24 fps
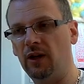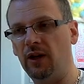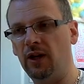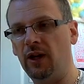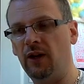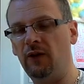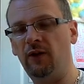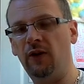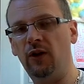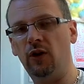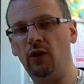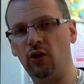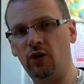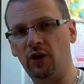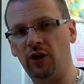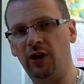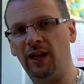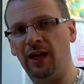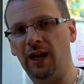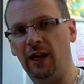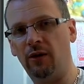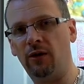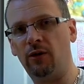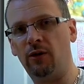if you're not going
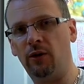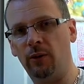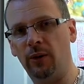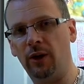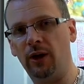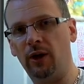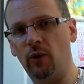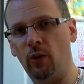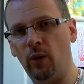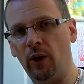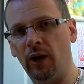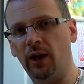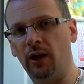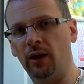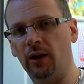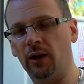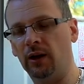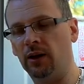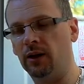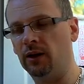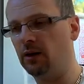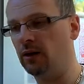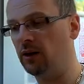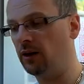to get through it
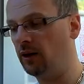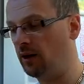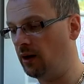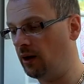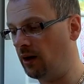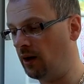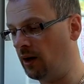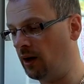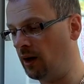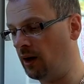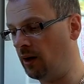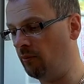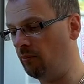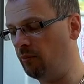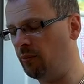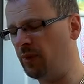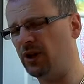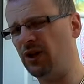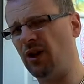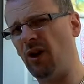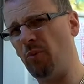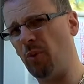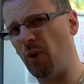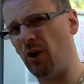quickly.
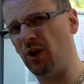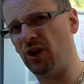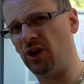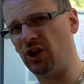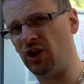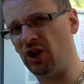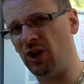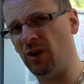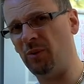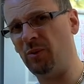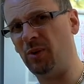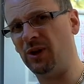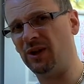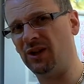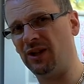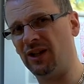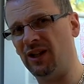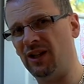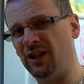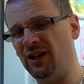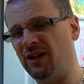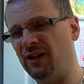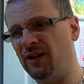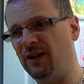But don't buy the cheapest
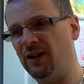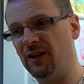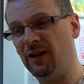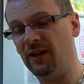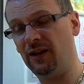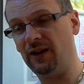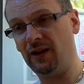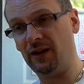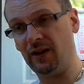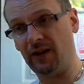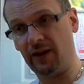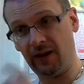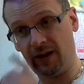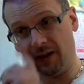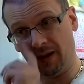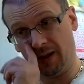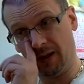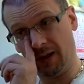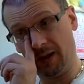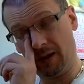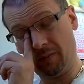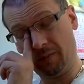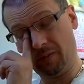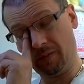either.
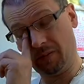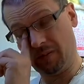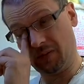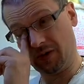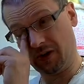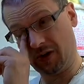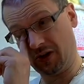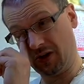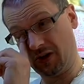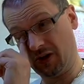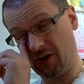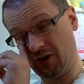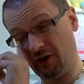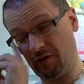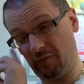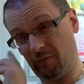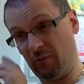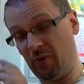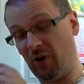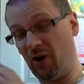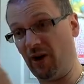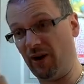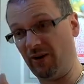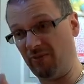I kind of
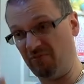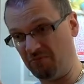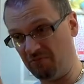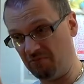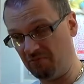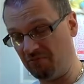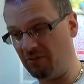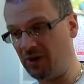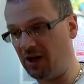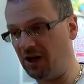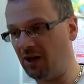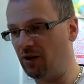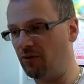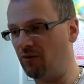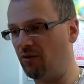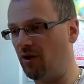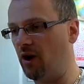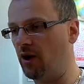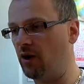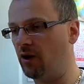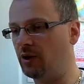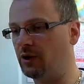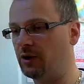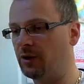buy middle of the
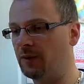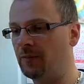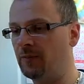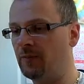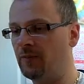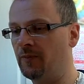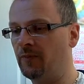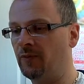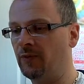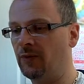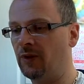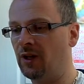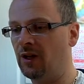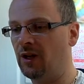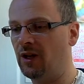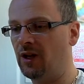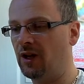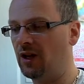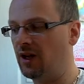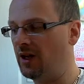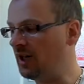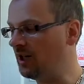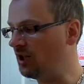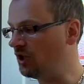road.
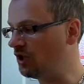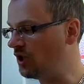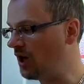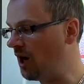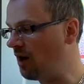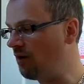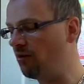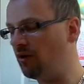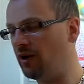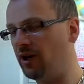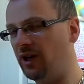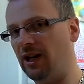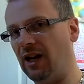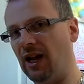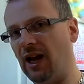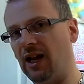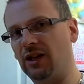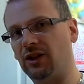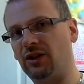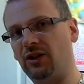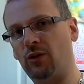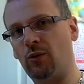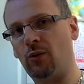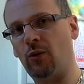It generally
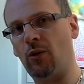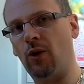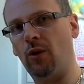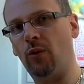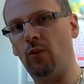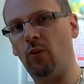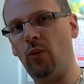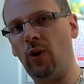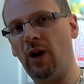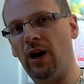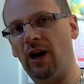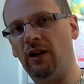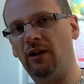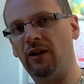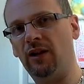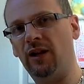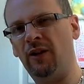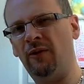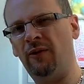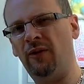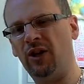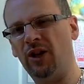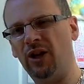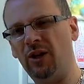lasts quite well.
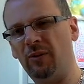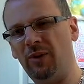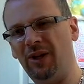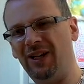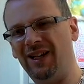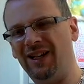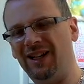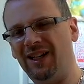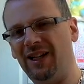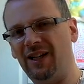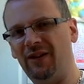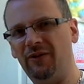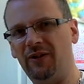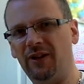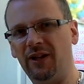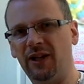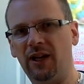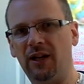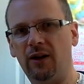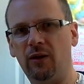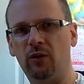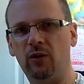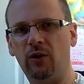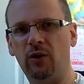If you're going to be leaving
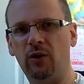it